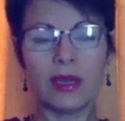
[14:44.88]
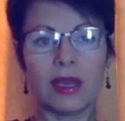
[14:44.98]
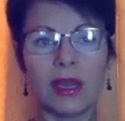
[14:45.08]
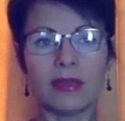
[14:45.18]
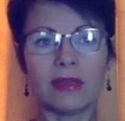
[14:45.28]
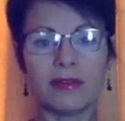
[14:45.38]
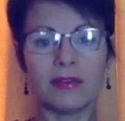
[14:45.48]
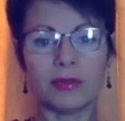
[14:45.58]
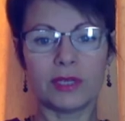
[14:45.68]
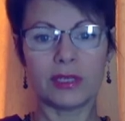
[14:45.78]
And if
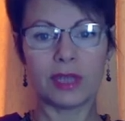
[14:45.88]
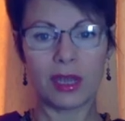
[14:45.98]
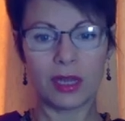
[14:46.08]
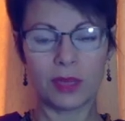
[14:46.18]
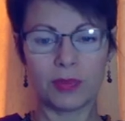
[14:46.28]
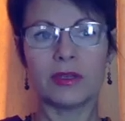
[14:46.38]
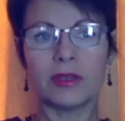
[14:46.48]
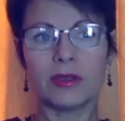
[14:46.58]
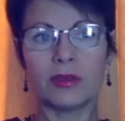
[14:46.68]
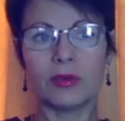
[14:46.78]
you need help,
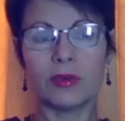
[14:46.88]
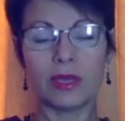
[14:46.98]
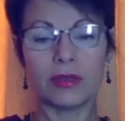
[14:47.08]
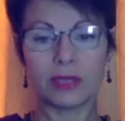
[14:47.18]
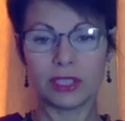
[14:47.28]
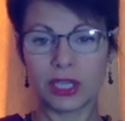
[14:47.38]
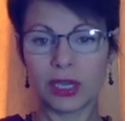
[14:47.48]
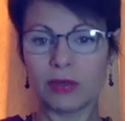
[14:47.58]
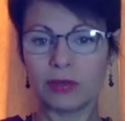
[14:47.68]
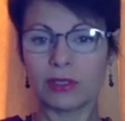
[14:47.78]
you can reach
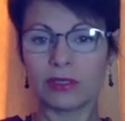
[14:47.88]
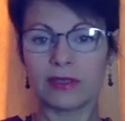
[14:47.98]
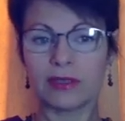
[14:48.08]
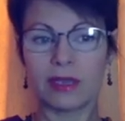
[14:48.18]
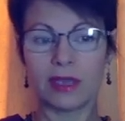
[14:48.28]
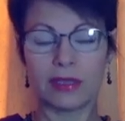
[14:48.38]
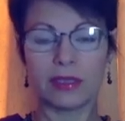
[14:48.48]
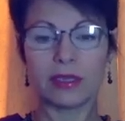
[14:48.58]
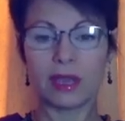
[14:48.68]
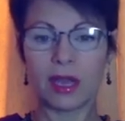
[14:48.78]
out and say, I
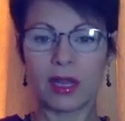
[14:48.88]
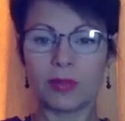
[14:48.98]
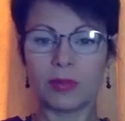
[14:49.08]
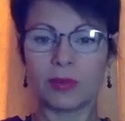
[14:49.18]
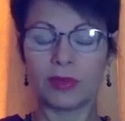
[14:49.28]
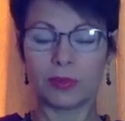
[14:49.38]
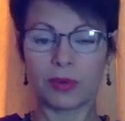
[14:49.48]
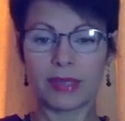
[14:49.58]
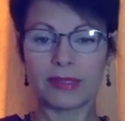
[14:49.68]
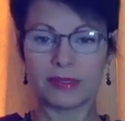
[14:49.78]
need help with
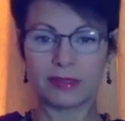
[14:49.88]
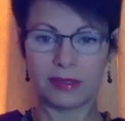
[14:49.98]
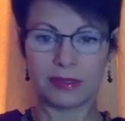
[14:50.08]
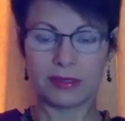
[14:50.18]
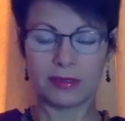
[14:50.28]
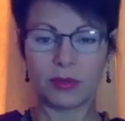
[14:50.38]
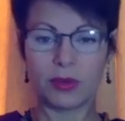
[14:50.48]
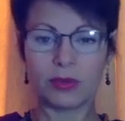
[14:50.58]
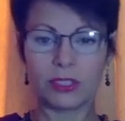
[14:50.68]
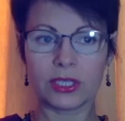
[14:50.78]
processing this
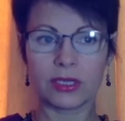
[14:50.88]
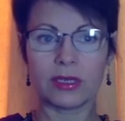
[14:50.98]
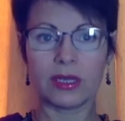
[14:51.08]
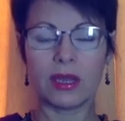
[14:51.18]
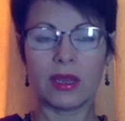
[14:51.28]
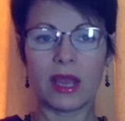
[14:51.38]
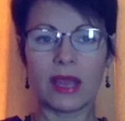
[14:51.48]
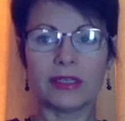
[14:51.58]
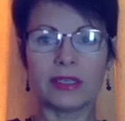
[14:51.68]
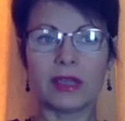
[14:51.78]
emotion.
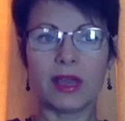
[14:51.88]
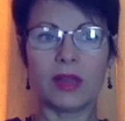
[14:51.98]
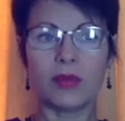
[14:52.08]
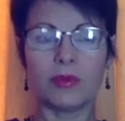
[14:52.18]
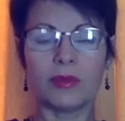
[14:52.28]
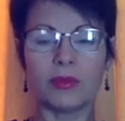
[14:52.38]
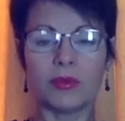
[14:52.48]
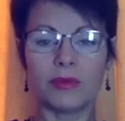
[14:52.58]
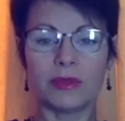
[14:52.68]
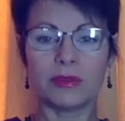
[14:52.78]
I need help with
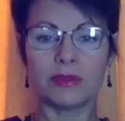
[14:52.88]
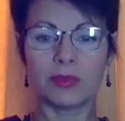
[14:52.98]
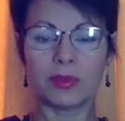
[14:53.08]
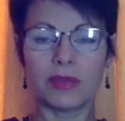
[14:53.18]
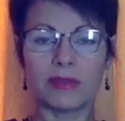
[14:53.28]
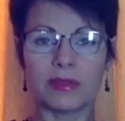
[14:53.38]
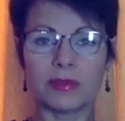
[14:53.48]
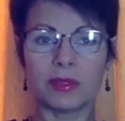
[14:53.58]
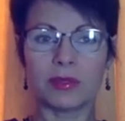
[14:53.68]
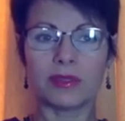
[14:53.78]
moving through this process
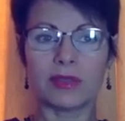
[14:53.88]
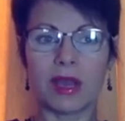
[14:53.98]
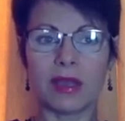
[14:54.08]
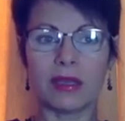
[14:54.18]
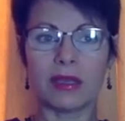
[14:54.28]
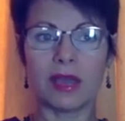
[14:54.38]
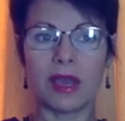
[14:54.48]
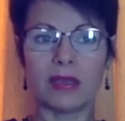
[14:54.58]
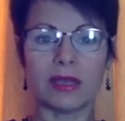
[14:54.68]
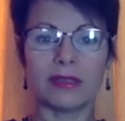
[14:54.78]
because I
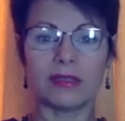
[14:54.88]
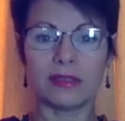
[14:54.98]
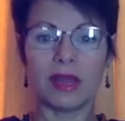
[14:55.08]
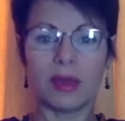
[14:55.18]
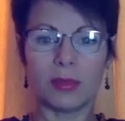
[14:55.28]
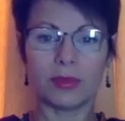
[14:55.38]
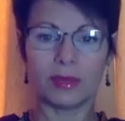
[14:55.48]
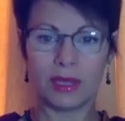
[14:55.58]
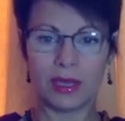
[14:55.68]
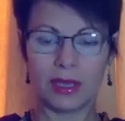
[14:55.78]
stop.
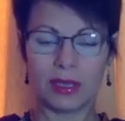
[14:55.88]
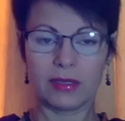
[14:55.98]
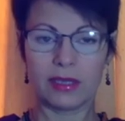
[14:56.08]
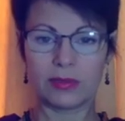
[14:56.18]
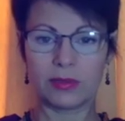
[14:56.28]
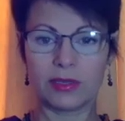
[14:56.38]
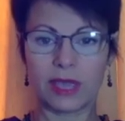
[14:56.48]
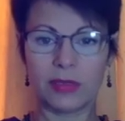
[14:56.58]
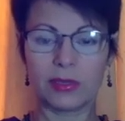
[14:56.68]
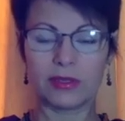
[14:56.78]
And that's what
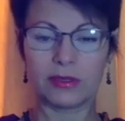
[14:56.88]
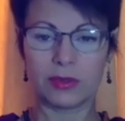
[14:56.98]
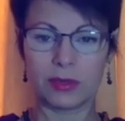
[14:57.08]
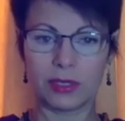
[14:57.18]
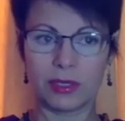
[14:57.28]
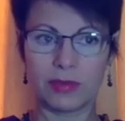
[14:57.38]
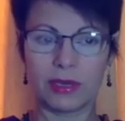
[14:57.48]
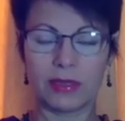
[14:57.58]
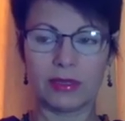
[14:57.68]
happens normally when